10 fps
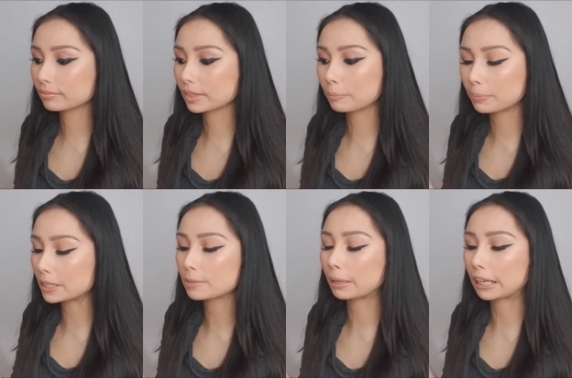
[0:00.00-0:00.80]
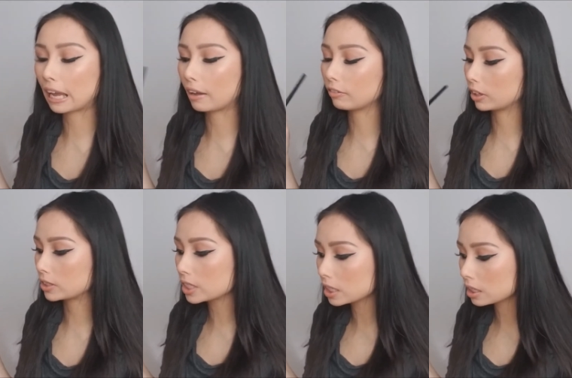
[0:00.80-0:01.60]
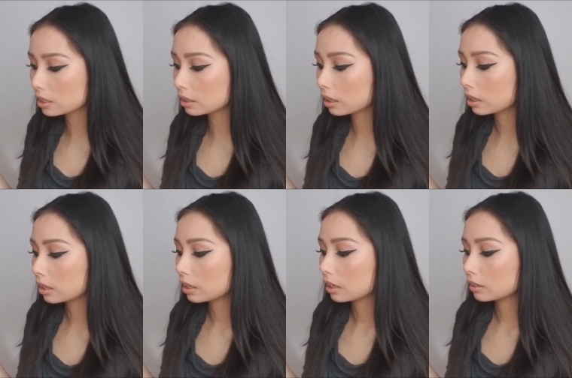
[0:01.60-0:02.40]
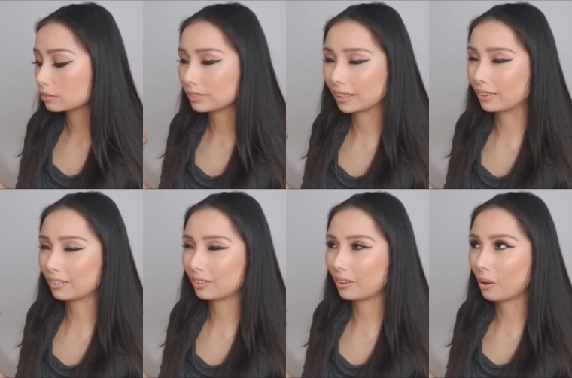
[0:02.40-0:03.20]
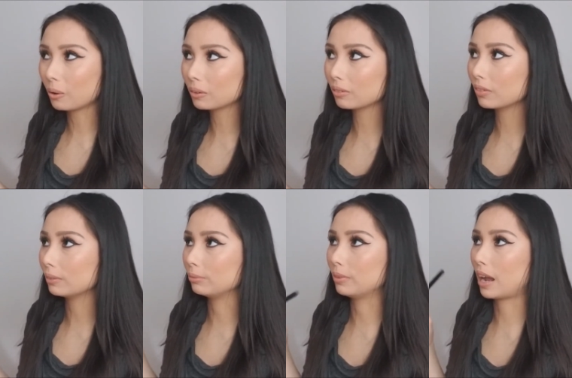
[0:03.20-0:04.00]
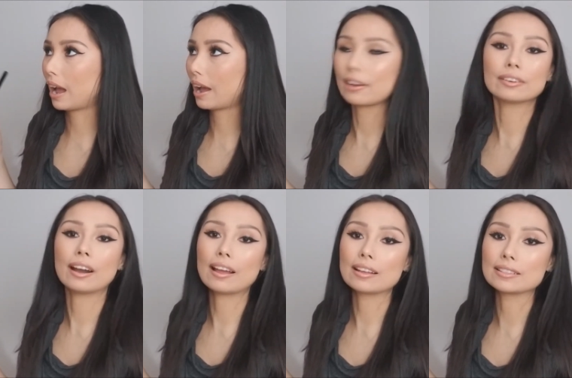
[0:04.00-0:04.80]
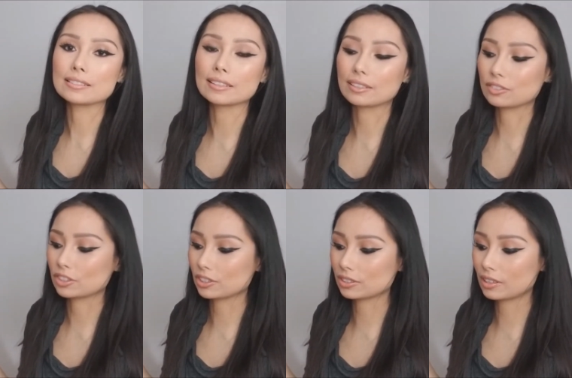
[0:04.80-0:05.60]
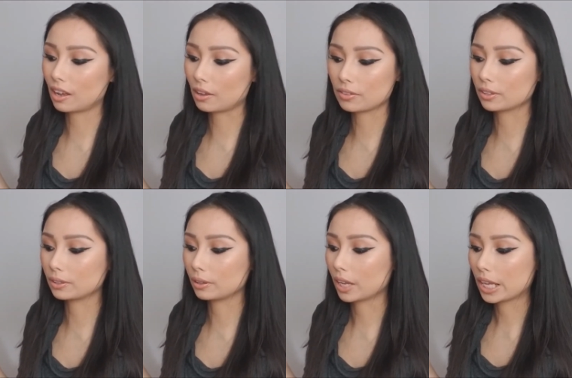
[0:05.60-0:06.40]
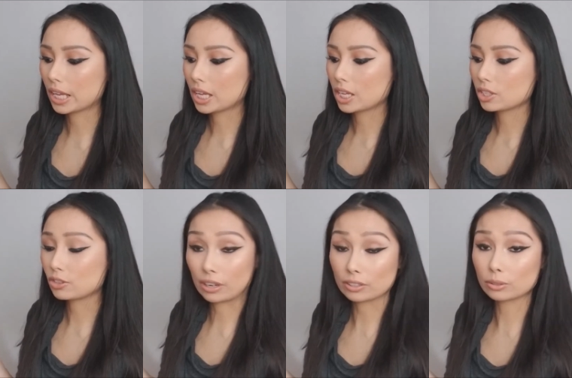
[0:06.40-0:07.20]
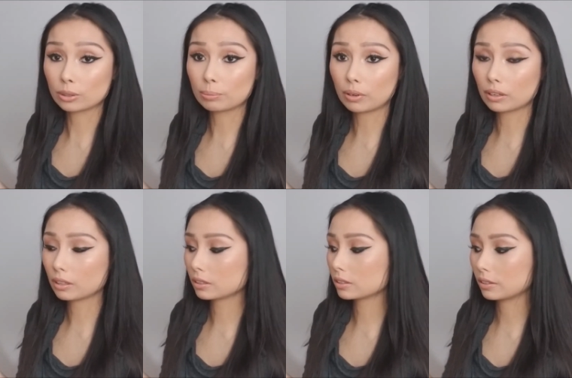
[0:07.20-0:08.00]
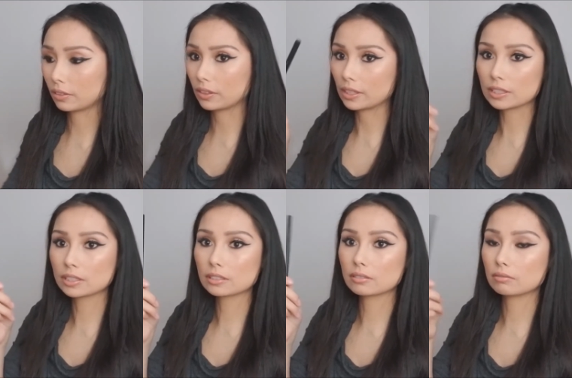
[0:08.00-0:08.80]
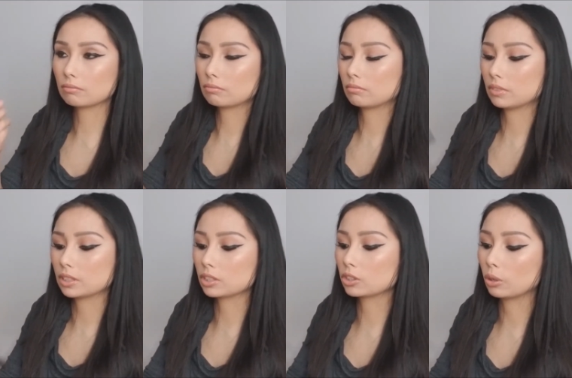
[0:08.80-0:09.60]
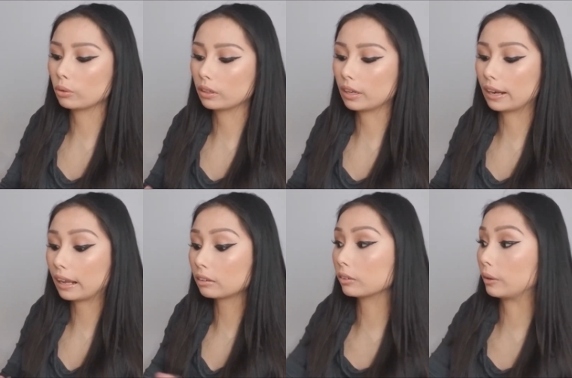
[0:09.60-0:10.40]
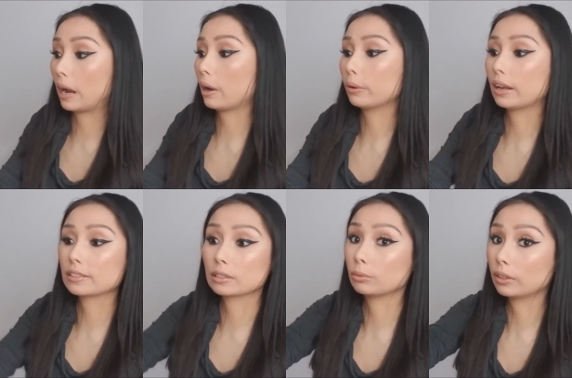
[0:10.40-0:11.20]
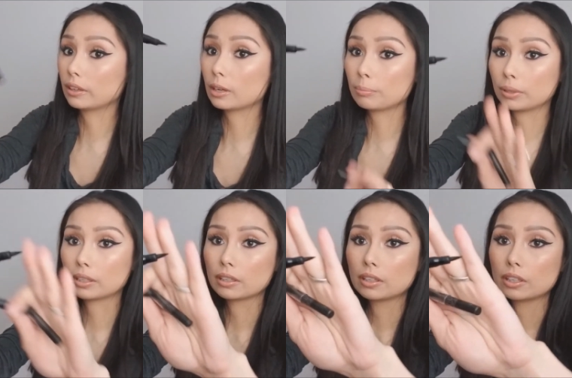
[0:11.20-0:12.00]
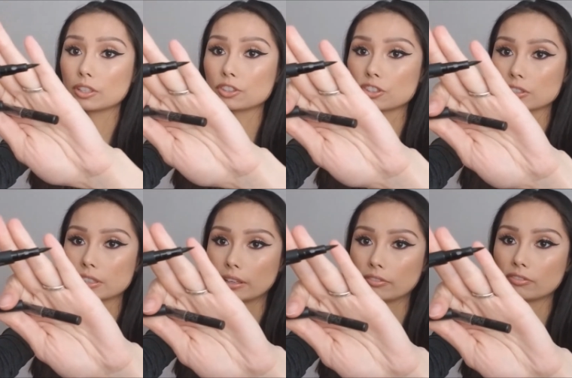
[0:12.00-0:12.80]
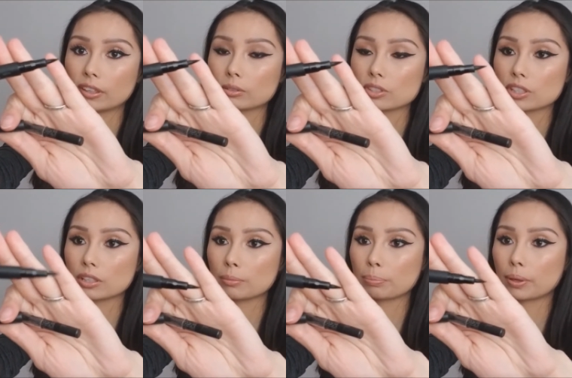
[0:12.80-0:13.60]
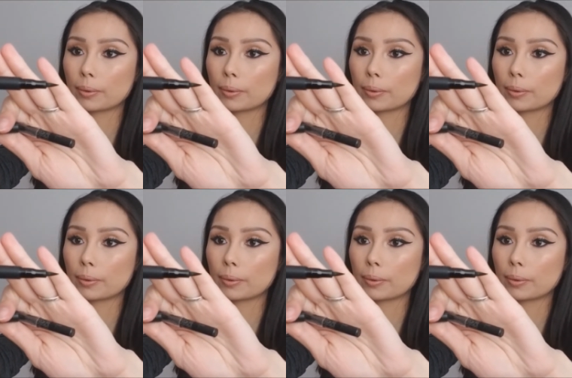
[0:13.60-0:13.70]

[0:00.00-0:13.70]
It beats my Kat Von D, like all of the higher end and just other drugstore products. This is so good, and I don't know how it hasn't run out, but it's just a felt tip.